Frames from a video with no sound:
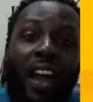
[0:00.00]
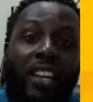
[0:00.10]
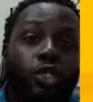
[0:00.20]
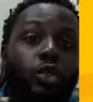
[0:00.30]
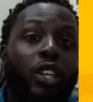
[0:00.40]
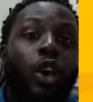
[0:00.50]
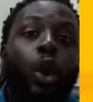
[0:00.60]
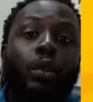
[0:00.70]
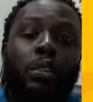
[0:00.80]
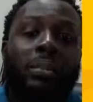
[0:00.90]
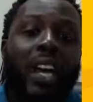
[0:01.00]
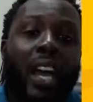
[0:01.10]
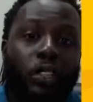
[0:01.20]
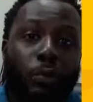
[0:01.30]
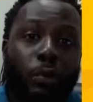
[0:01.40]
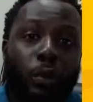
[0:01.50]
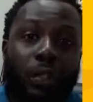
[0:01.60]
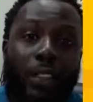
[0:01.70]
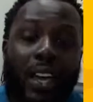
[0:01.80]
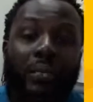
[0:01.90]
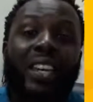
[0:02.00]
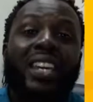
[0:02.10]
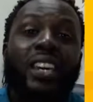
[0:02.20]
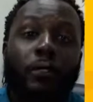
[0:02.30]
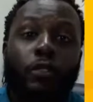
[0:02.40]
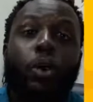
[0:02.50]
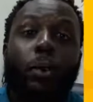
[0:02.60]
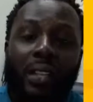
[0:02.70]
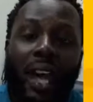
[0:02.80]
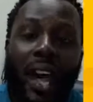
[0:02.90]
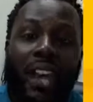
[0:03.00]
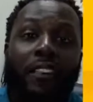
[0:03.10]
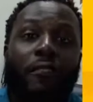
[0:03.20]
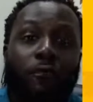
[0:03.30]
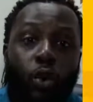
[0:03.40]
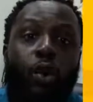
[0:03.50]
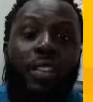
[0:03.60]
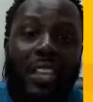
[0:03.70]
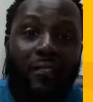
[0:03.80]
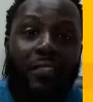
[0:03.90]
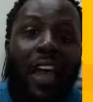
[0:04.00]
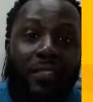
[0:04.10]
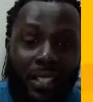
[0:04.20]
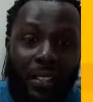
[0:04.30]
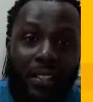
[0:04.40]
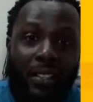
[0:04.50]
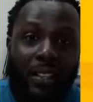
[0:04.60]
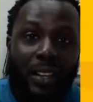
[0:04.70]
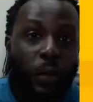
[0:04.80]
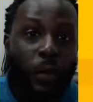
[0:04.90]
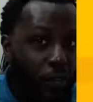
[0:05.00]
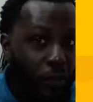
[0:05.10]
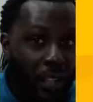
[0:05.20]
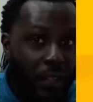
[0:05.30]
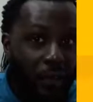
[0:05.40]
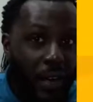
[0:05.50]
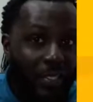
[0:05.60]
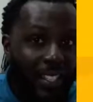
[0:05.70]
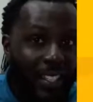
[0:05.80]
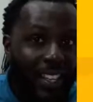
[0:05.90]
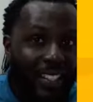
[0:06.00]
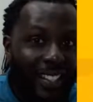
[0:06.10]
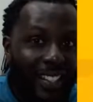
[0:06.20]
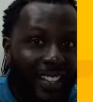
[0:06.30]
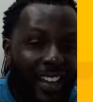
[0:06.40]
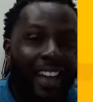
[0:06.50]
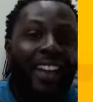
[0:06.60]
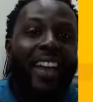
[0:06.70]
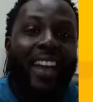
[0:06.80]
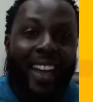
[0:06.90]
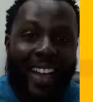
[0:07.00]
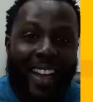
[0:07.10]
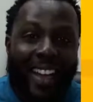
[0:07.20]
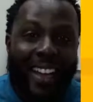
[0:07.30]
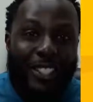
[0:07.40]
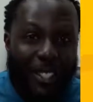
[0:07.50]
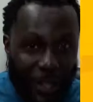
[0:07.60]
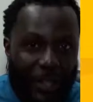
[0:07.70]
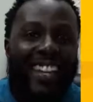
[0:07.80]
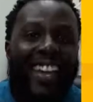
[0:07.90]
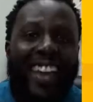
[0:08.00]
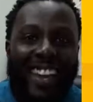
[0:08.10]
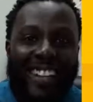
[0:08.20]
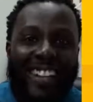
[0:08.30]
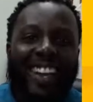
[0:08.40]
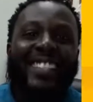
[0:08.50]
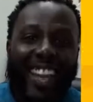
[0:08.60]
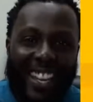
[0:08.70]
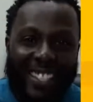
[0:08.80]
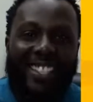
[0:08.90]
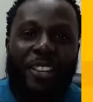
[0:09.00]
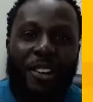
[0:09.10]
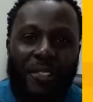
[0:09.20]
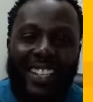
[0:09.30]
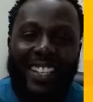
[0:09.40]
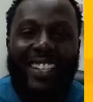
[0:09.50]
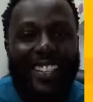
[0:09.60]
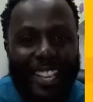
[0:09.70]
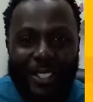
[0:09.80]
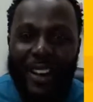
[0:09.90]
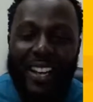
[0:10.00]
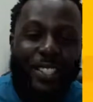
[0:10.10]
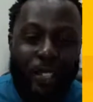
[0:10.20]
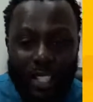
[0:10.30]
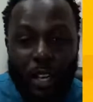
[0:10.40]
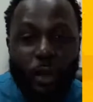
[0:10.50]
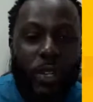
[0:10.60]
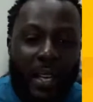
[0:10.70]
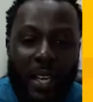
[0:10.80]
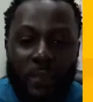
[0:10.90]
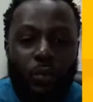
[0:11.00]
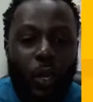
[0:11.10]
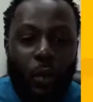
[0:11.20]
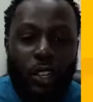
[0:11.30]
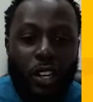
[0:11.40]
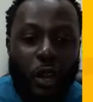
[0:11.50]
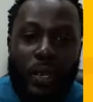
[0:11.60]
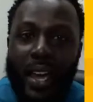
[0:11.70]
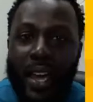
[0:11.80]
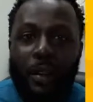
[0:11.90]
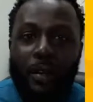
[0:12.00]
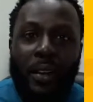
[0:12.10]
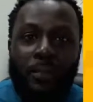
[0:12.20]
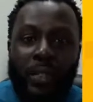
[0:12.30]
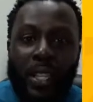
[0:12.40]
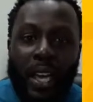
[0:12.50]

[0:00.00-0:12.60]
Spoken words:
and you can only be eligible for them if you apply for the FAFSA. Where do you find the FAFSA again? Studentaid.gov. That's right. So stick with me. We're going to go down